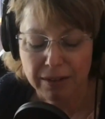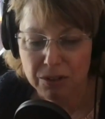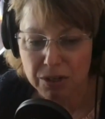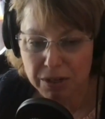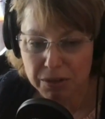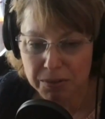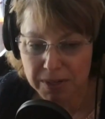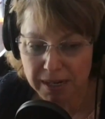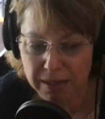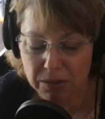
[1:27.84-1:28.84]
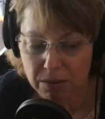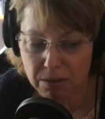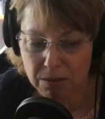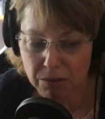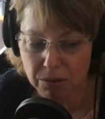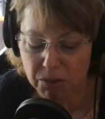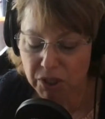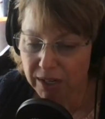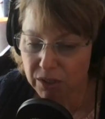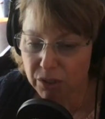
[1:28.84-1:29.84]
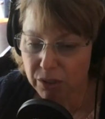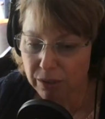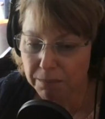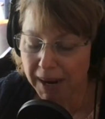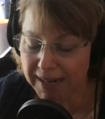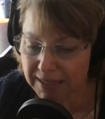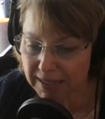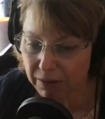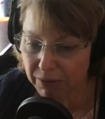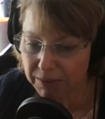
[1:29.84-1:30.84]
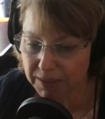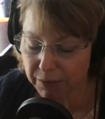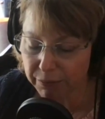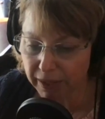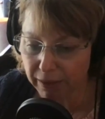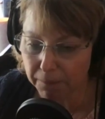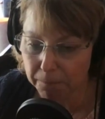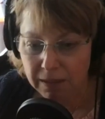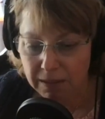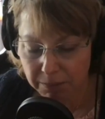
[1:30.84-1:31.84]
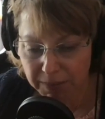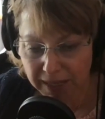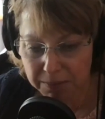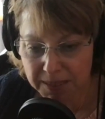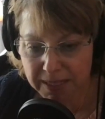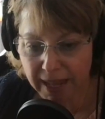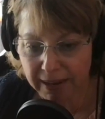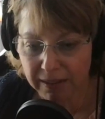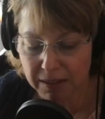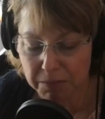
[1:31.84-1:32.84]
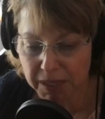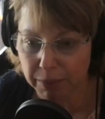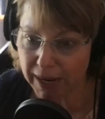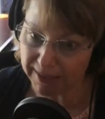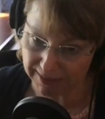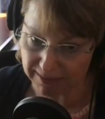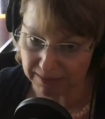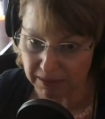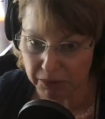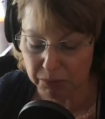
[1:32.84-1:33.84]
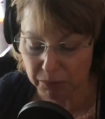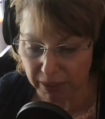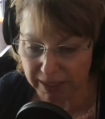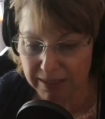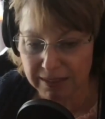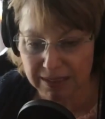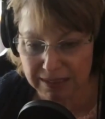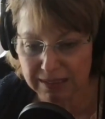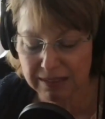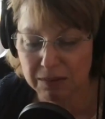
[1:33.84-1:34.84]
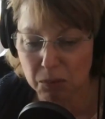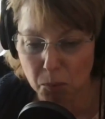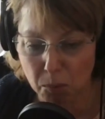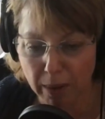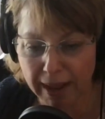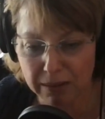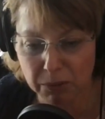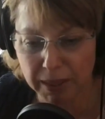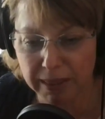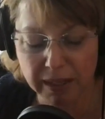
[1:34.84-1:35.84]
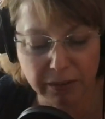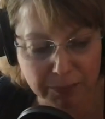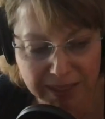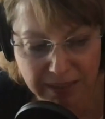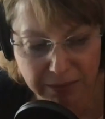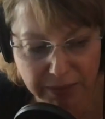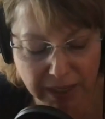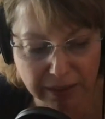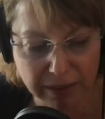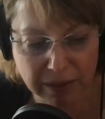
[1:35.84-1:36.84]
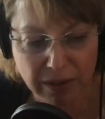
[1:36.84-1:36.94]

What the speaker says: do you need to change your mindset around self-care? Sometimes that can be a practice alone, right? Just, how do I think of my self-care?